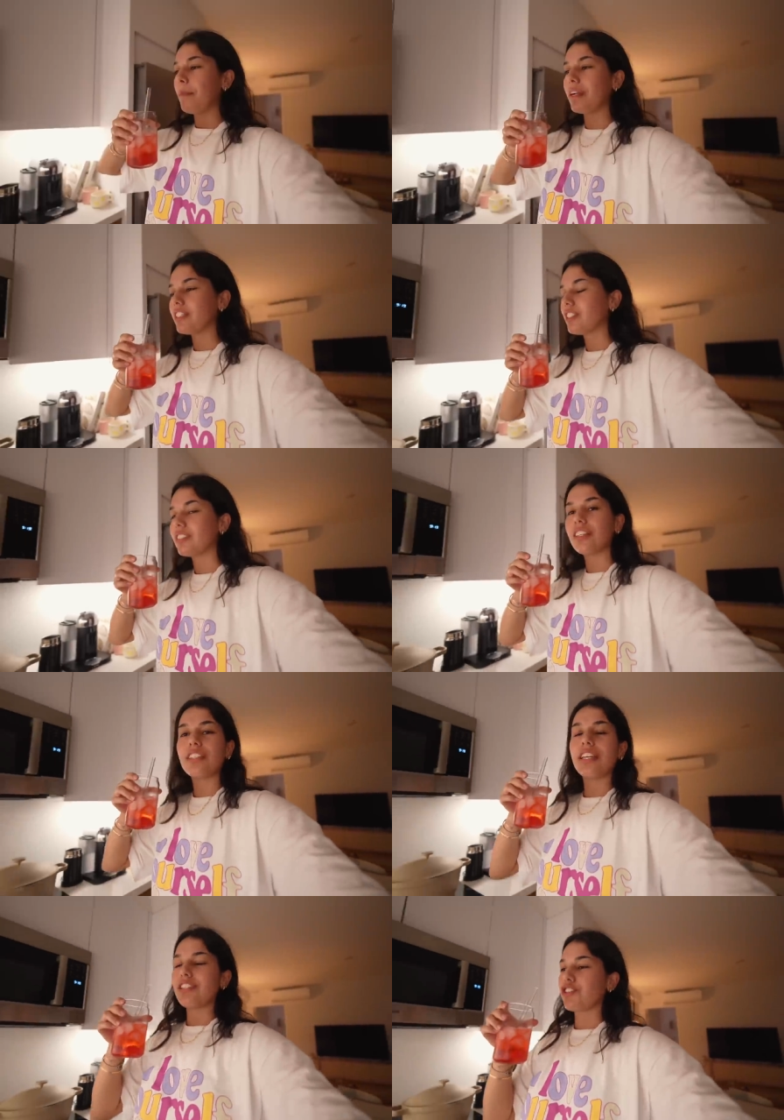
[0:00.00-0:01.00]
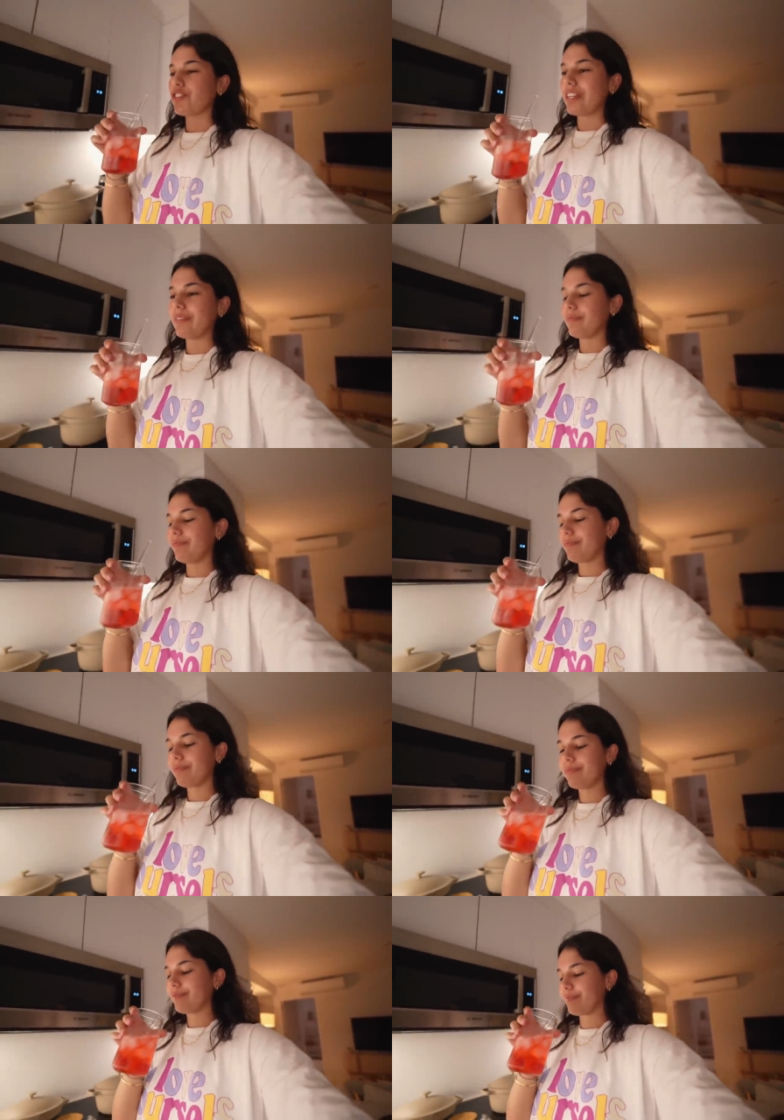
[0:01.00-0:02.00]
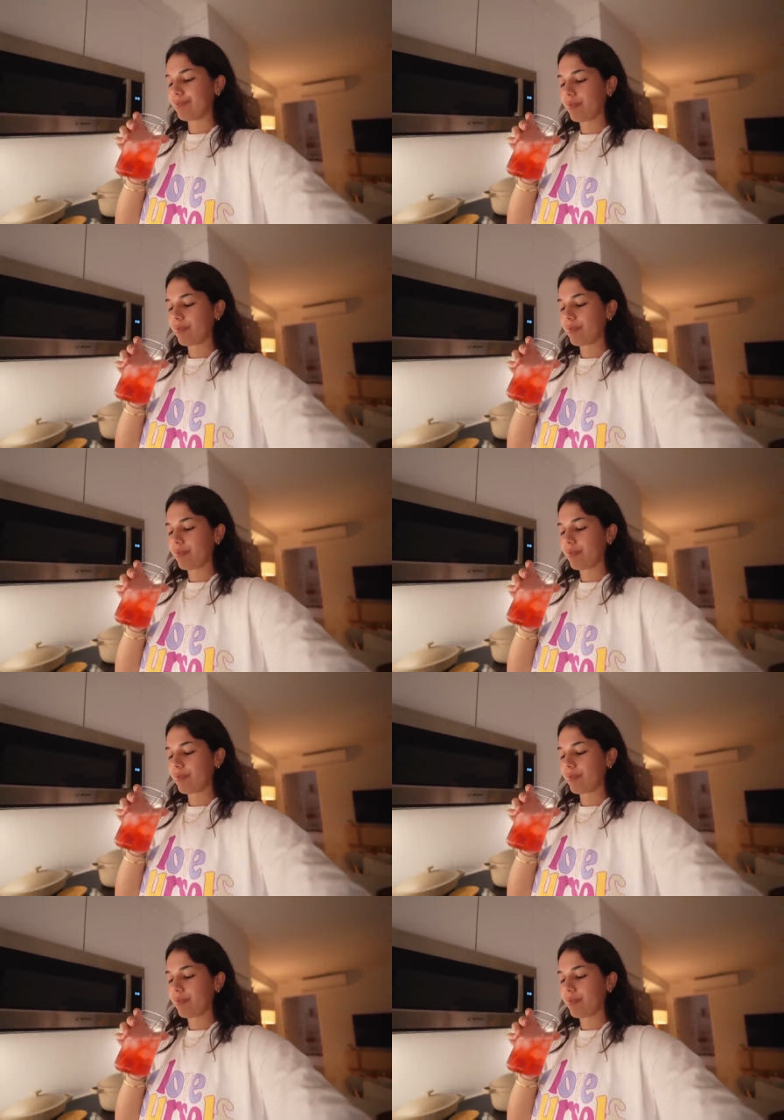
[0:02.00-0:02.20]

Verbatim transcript: But it's just such a nice treat. Mm.